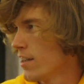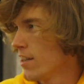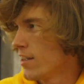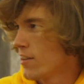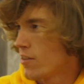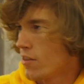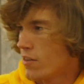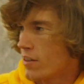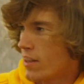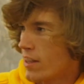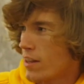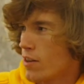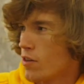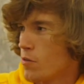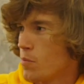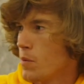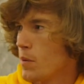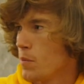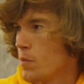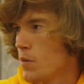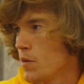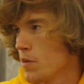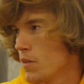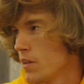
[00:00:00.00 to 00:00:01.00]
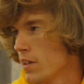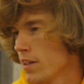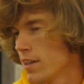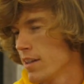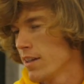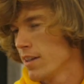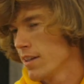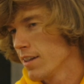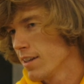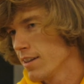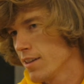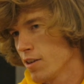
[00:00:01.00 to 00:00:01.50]
So it's like there's people
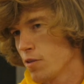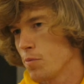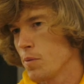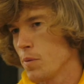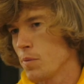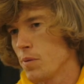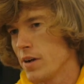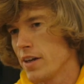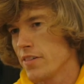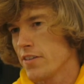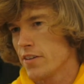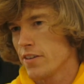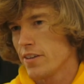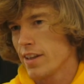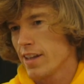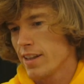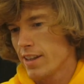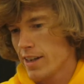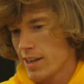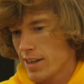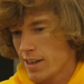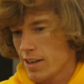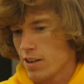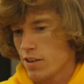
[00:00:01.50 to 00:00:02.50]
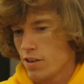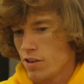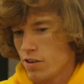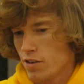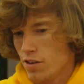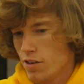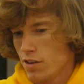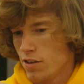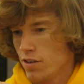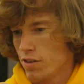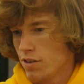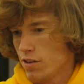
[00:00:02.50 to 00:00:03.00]
out there that like
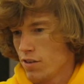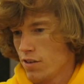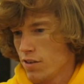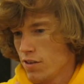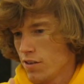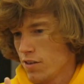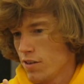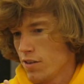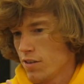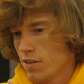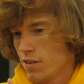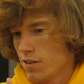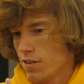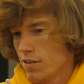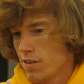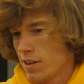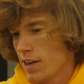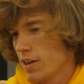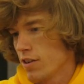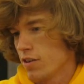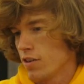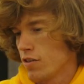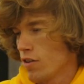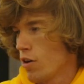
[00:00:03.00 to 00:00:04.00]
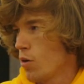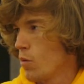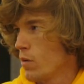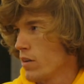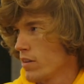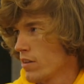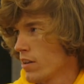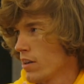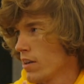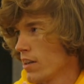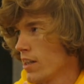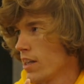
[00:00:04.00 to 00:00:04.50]
that are just
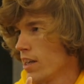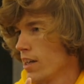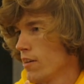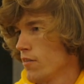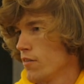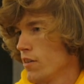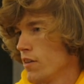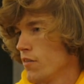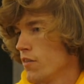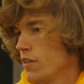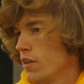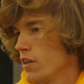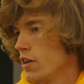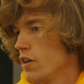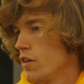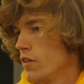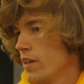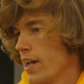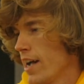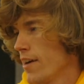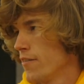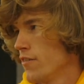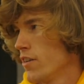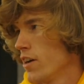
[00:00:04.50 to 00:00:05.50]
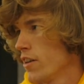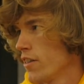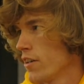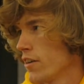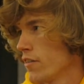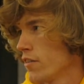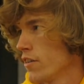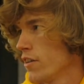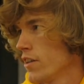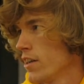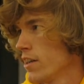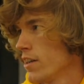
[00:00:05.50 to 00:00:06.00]
always gonna give even though they have
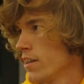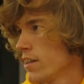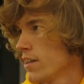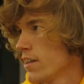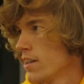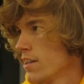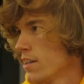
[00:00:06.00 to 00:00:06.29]
nothing really.